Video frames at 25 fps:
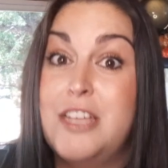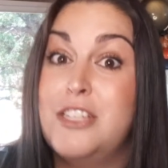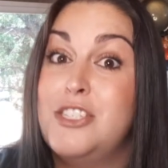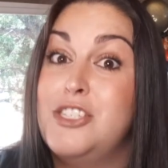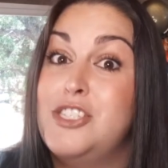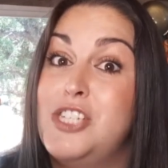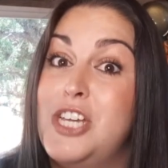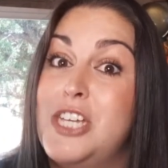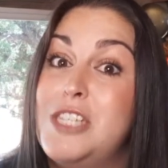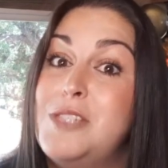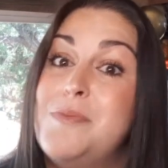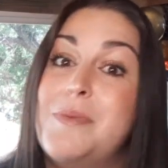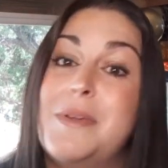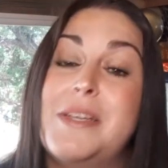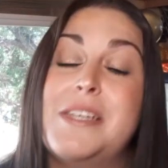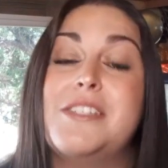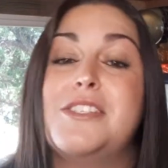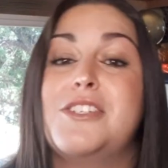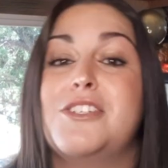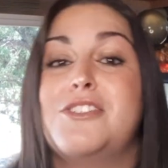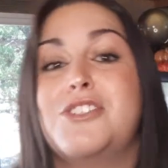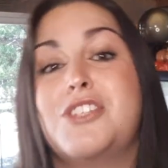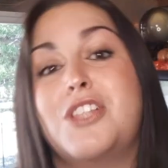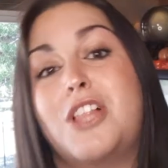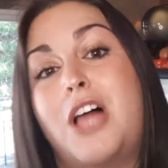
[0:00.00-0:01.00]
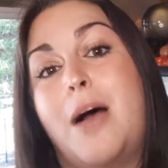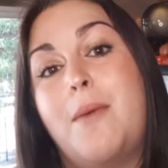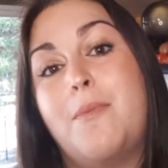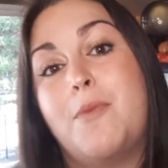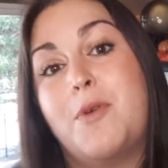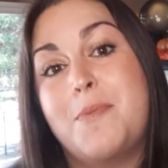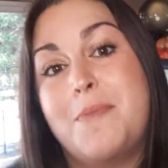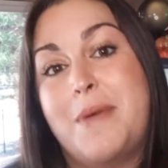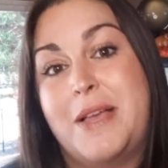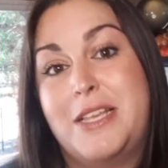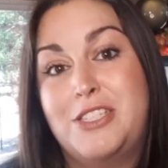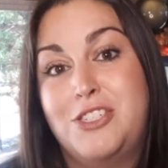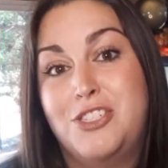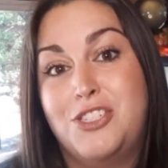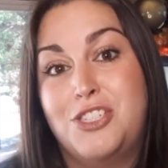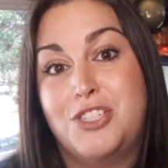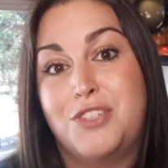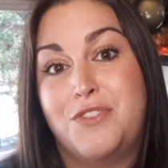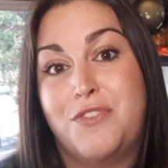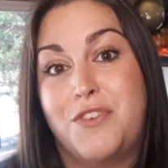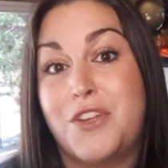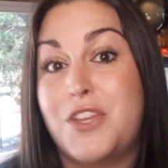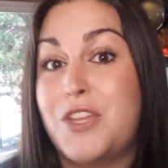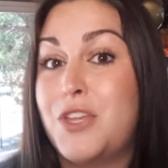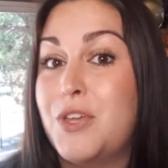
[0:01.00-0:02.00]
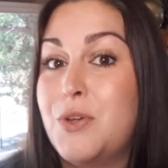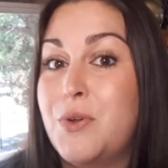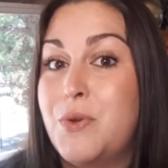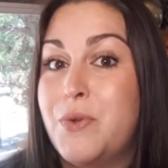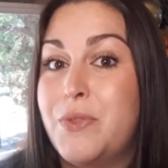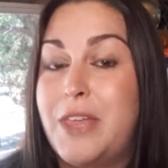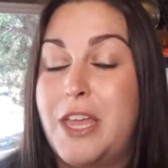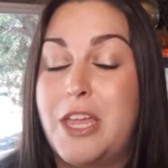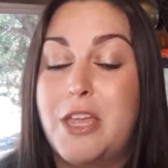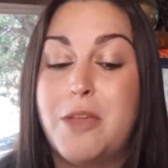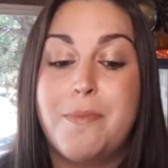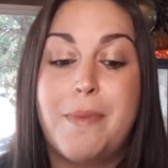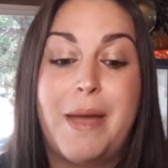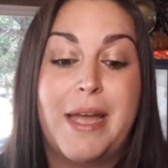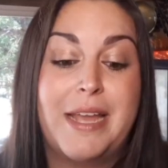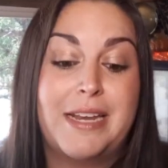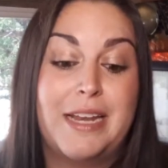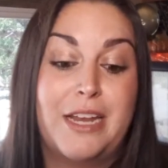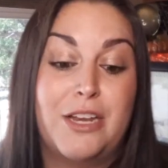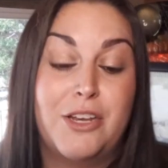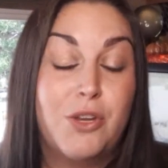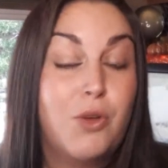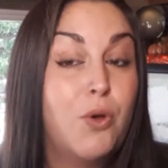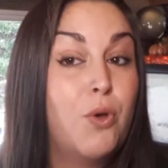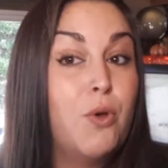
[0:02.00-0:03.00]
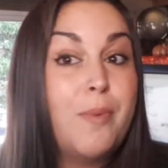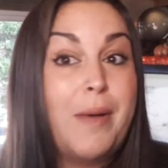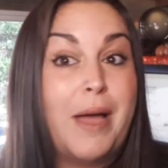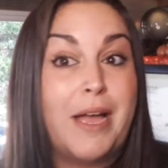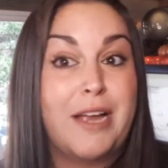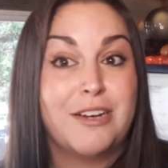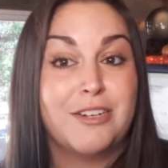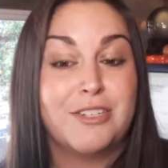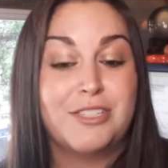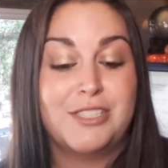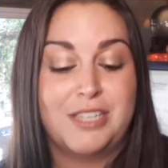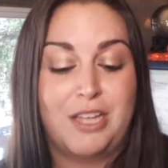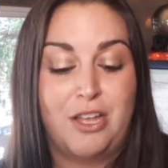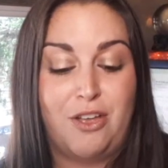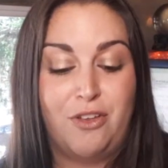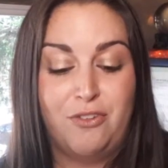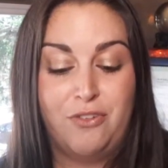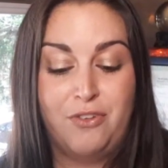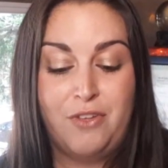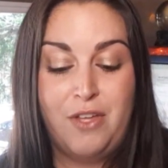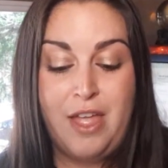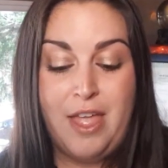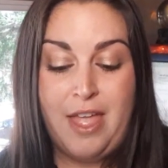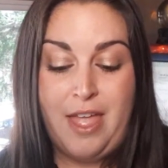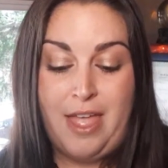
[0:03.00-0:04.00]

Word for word: just because there's a lot more messages for you that you might not know about yourself.